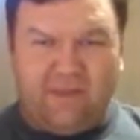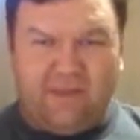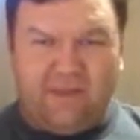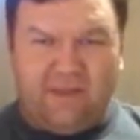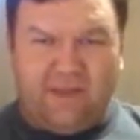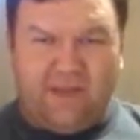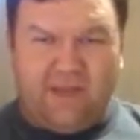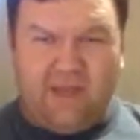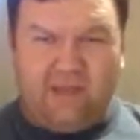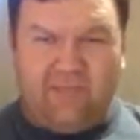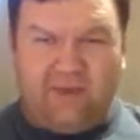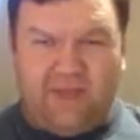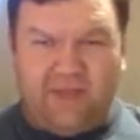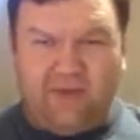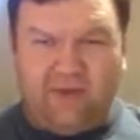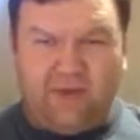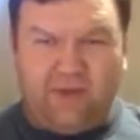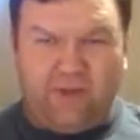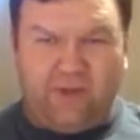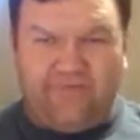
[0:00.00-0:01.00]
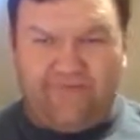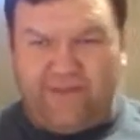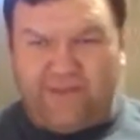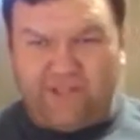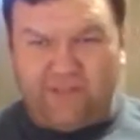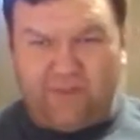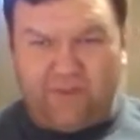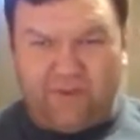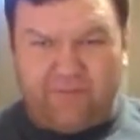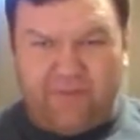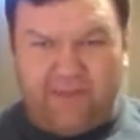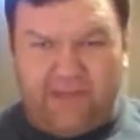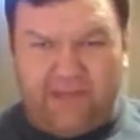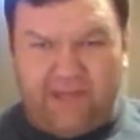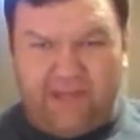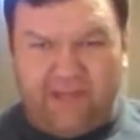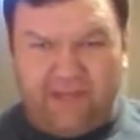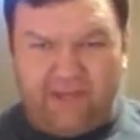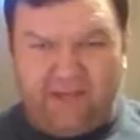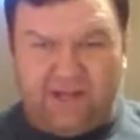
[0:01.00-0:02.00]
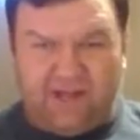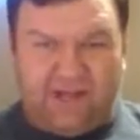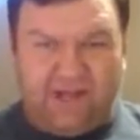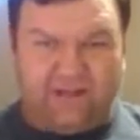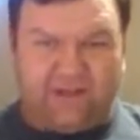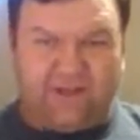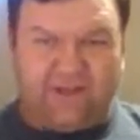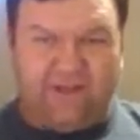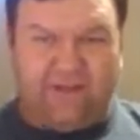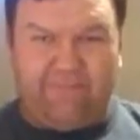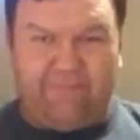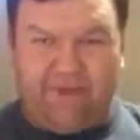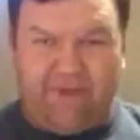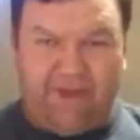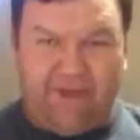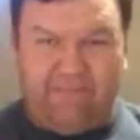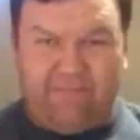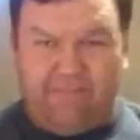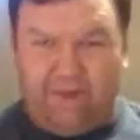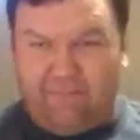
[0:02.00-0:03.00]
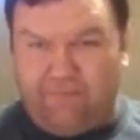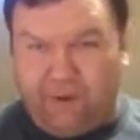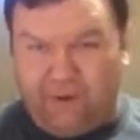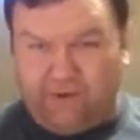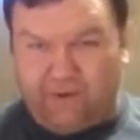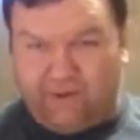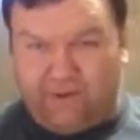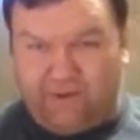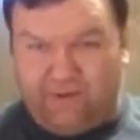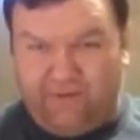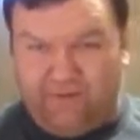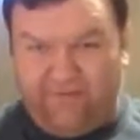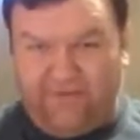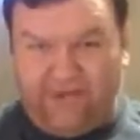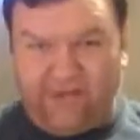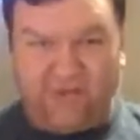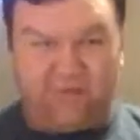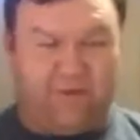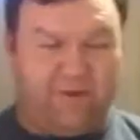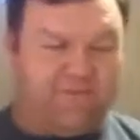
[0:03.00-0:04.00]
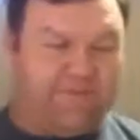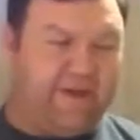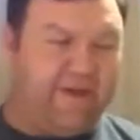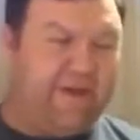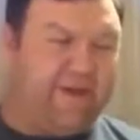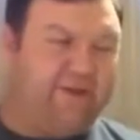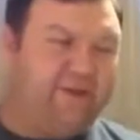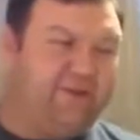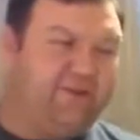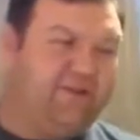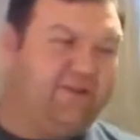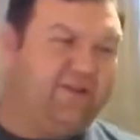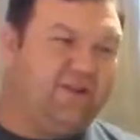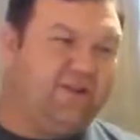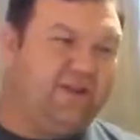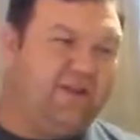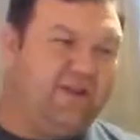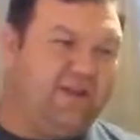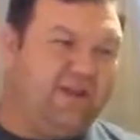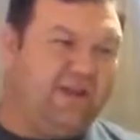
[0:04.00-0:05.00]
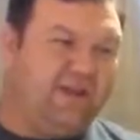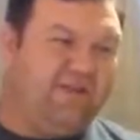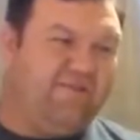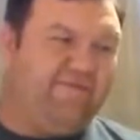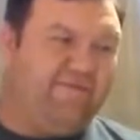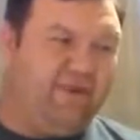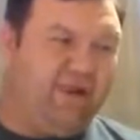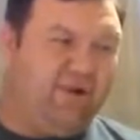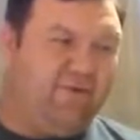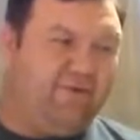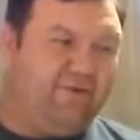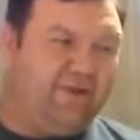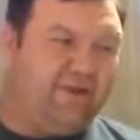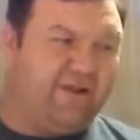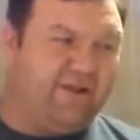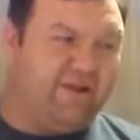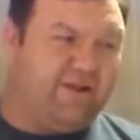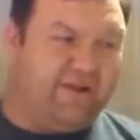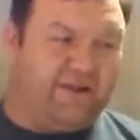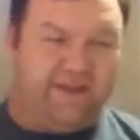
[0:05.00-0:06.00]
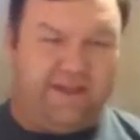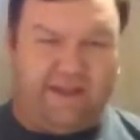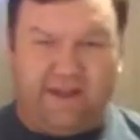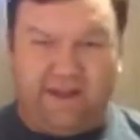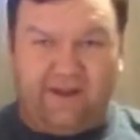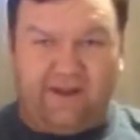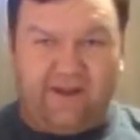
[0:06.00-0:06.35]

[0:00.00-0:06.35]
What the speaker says: YouTube Facebook page. I also have my personal Facebook page. If y'all want to click and,